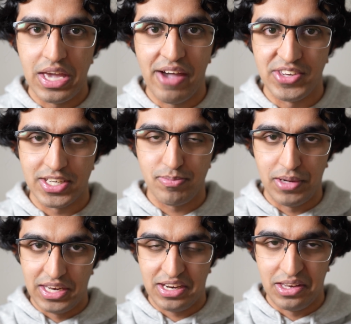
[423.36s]
you haven't
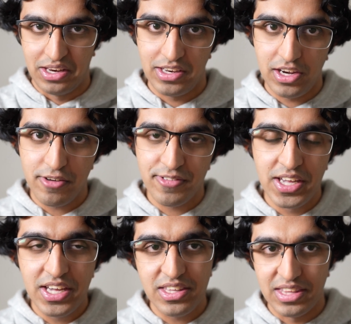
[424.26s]
explained it clearly enough,
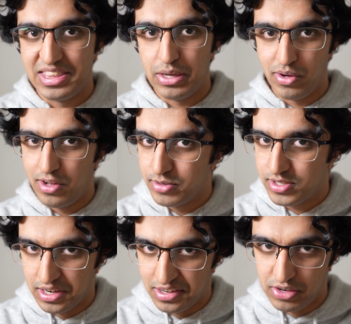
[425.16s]
then they will
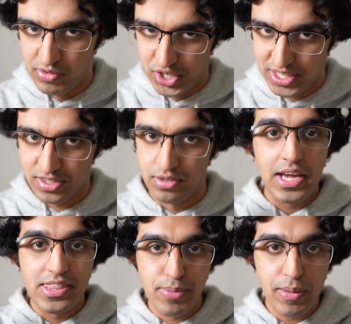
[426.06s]
almost certainly reject you.
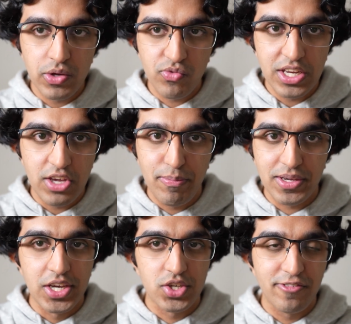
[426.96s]
And the people reading
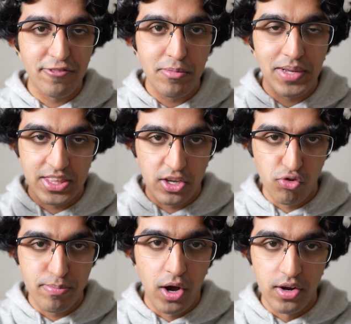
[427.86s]
application form, like the
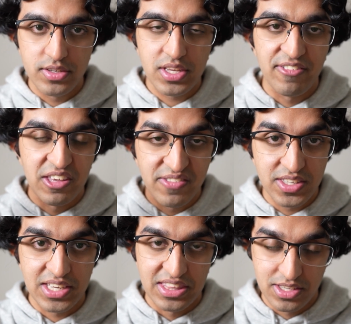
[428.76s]
group partners, have
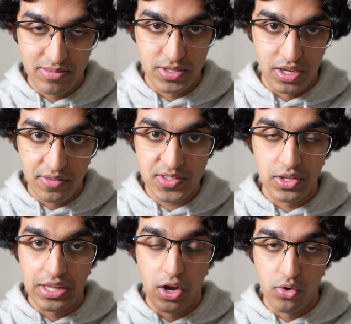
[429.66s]
even said this themselves
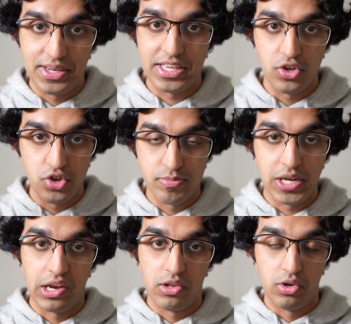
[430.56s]
on their own like YouTube
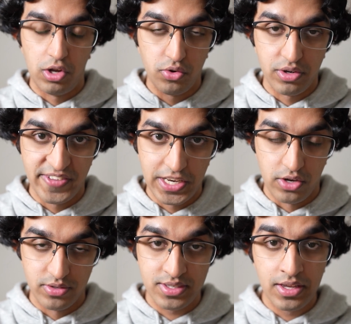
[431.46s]
channel or own
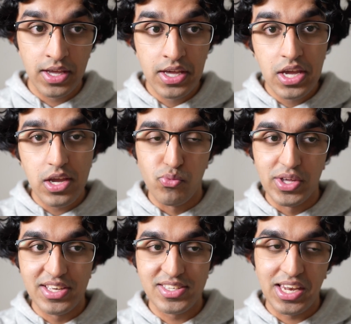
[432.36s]
videos,
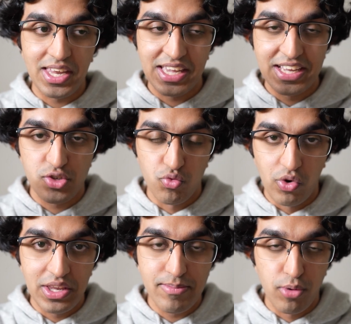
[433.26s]
where they said like, it's
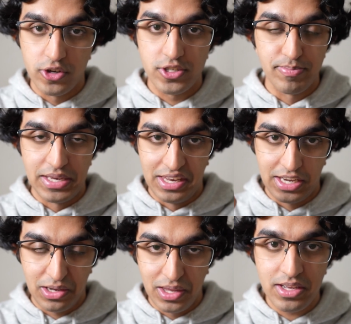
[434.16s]
really important to be
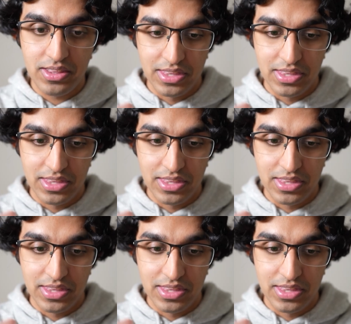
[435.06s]
like clear.